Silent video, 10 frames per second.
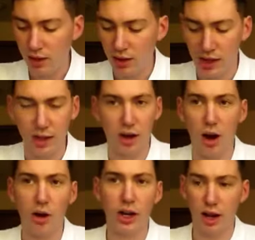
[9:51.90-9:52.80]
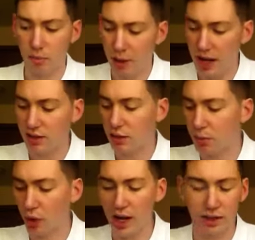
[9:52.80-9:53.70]
He's already on pace to
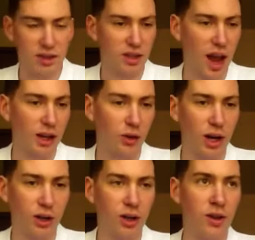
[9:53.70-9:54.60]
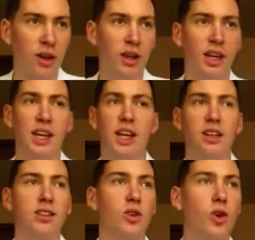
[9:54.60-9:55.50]
break the sack record. He
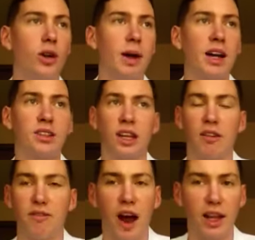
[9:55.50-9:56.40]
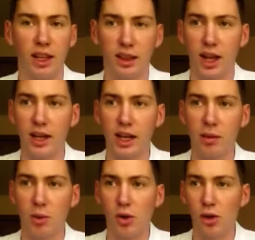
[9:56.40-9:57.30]
hits quarterbacks like a violent
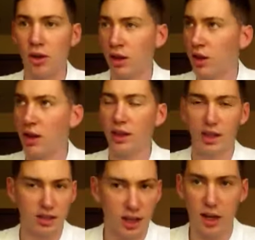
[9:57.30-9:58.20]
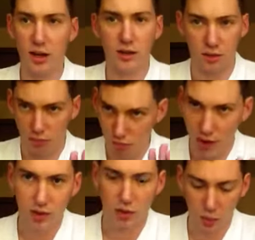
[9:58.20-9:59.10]
lightning bolt. This kid
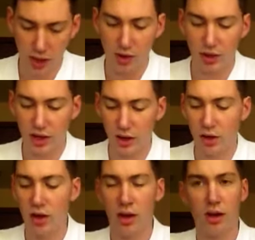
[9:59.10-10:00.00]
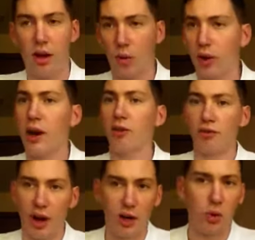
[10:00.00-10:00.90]
is the real deal. and we're going to have to
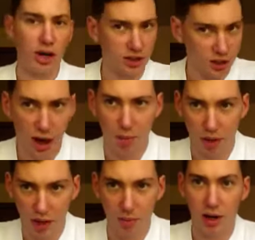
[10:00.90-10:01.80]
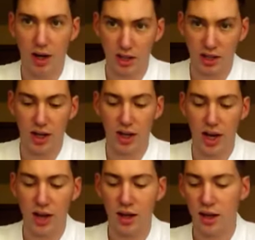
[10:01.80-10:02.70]
find a way to stop him on Sunday.